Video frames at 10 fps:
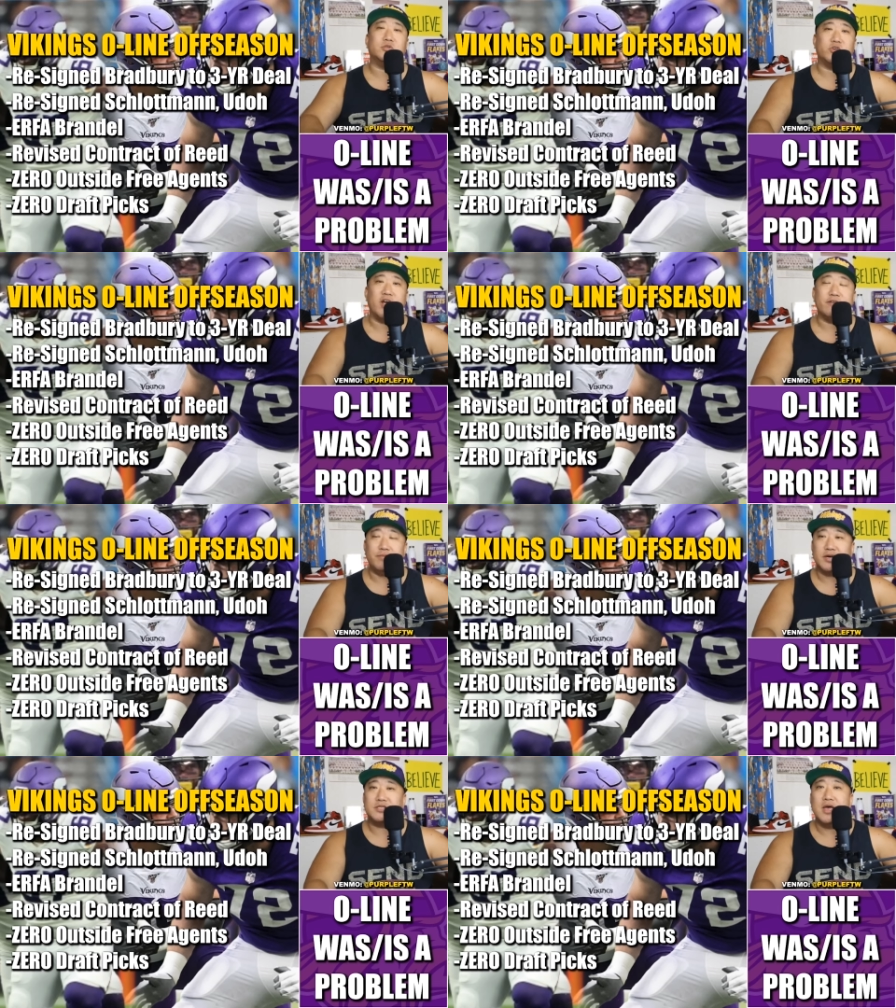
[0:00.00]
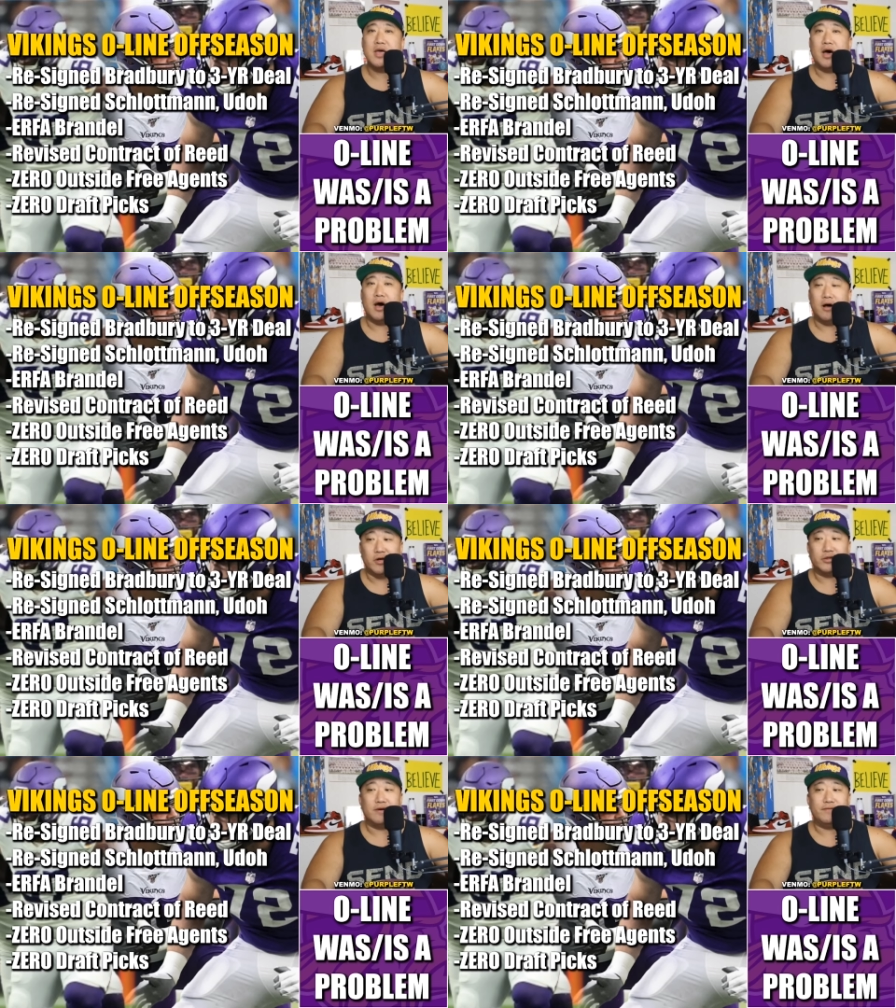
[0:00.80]
Russell draft picks uh,
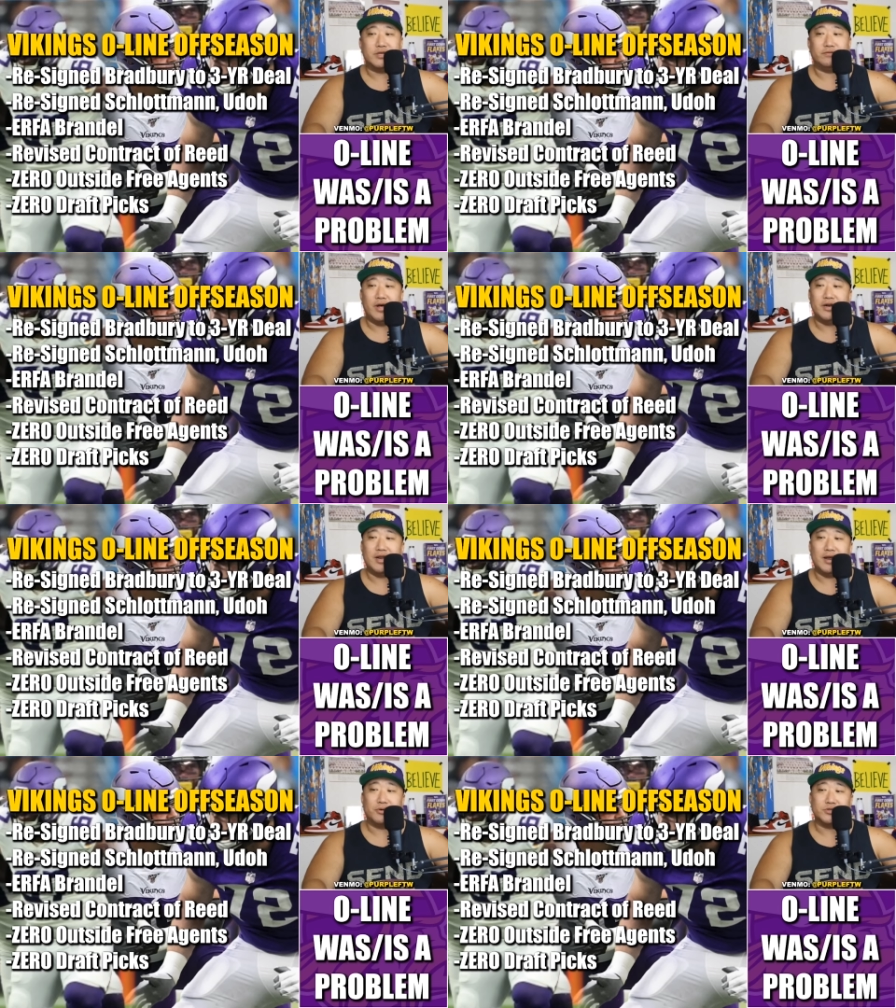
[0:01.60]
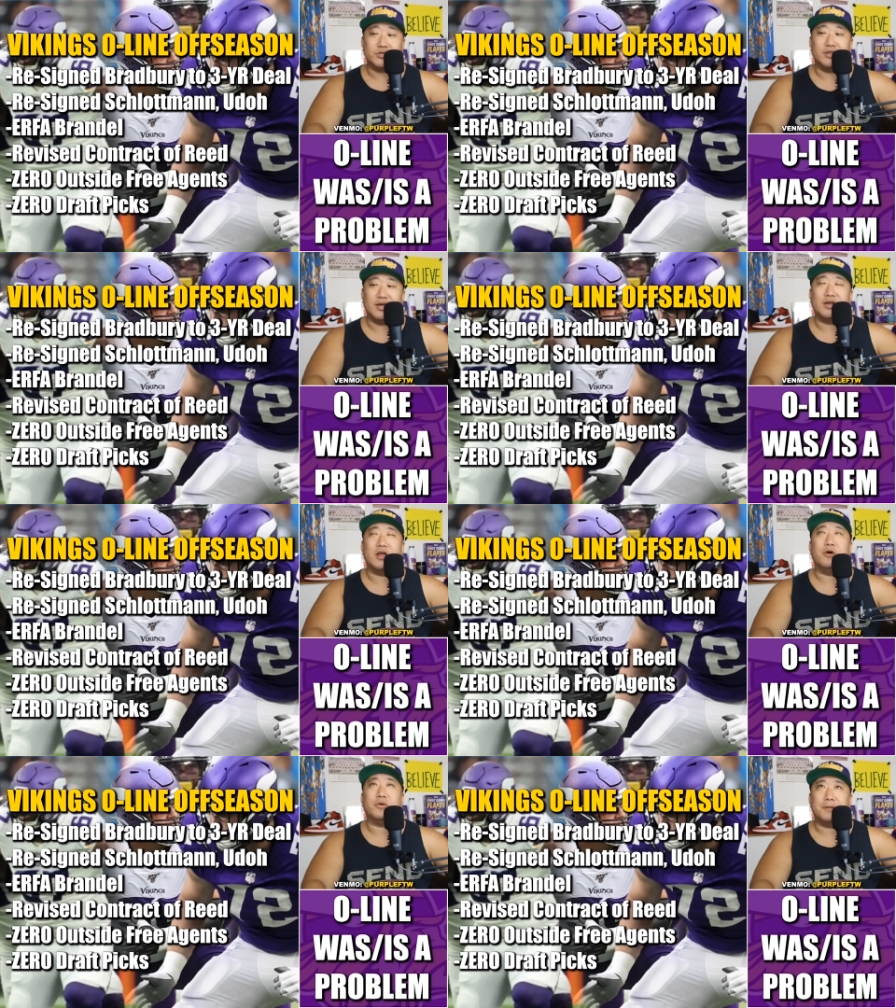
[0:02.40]
along the offensive line in April. So you're
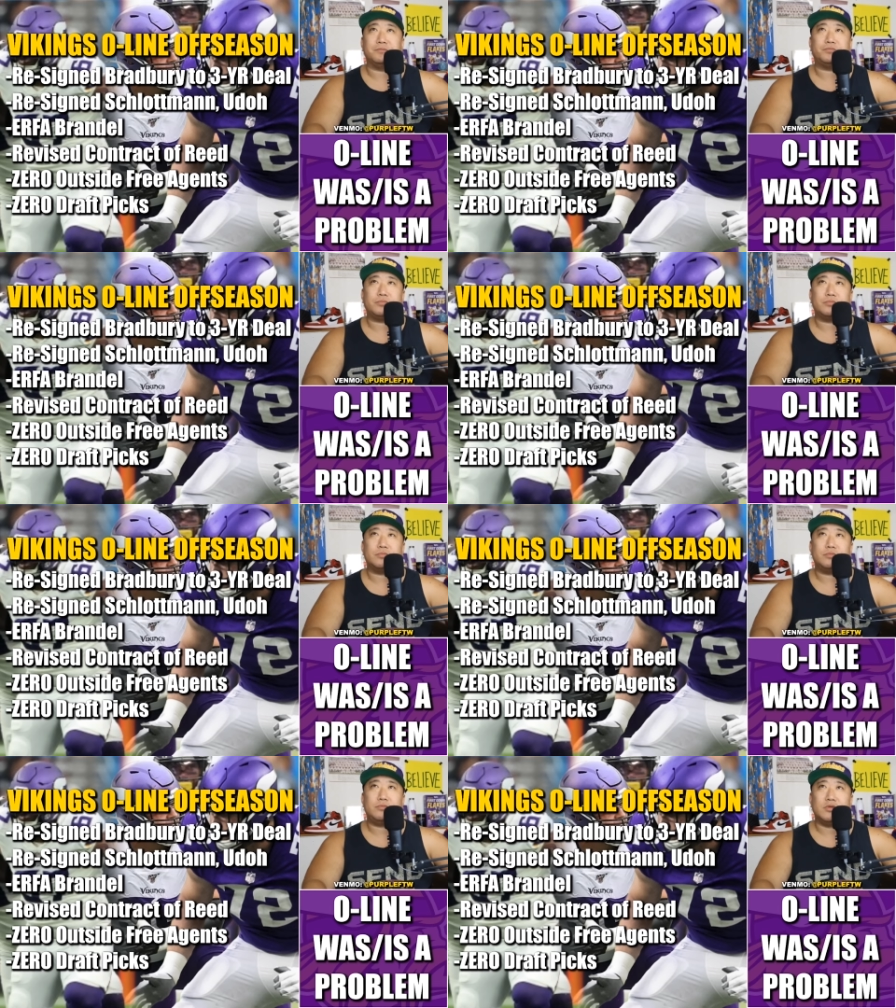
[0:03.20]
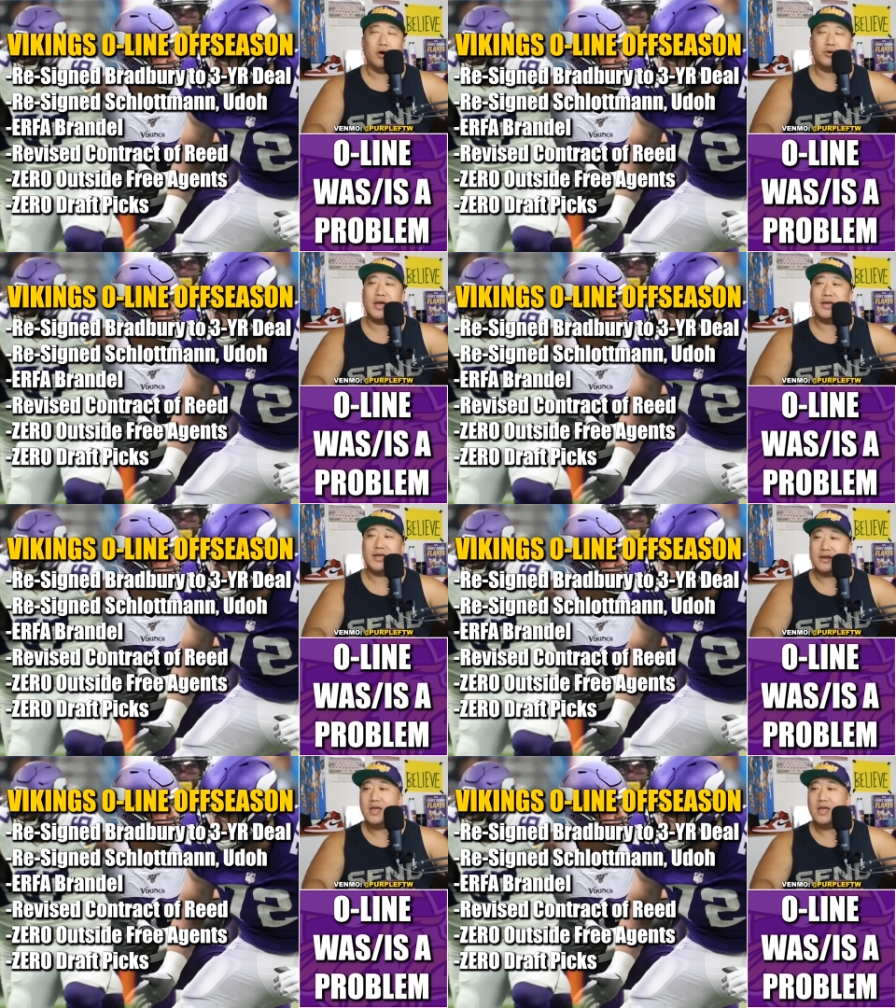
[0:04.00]
thinking, okay, okay,
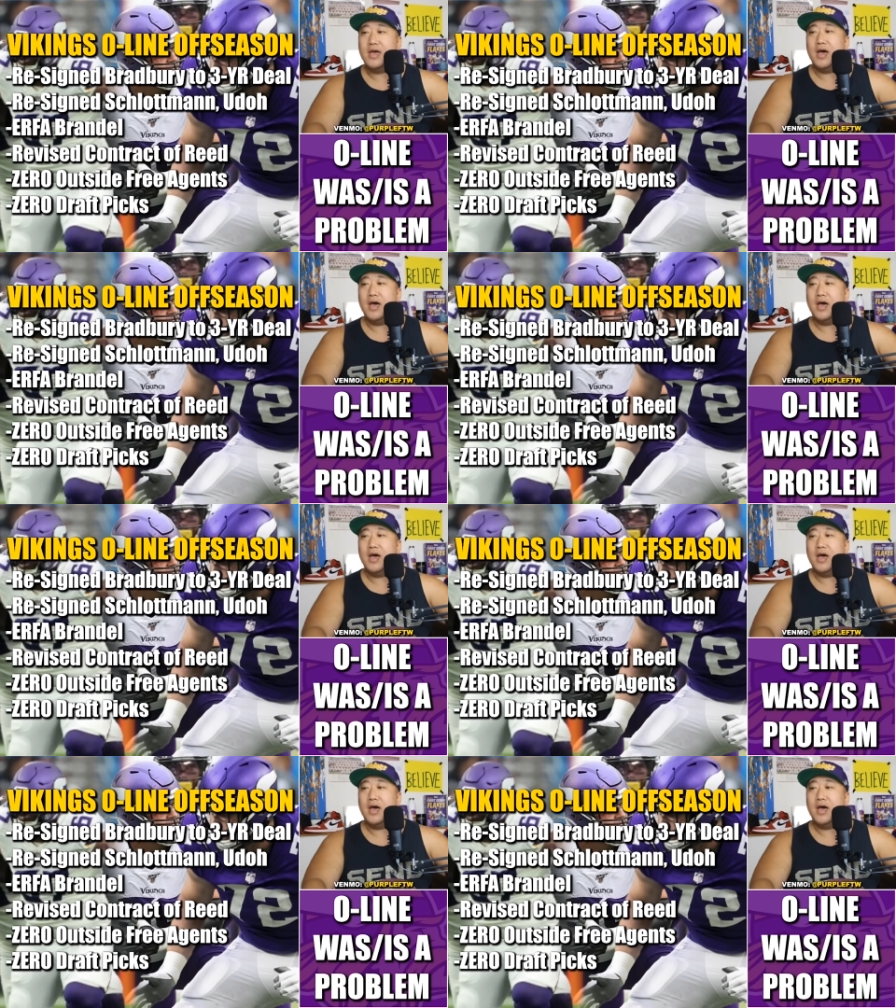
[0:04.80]
again,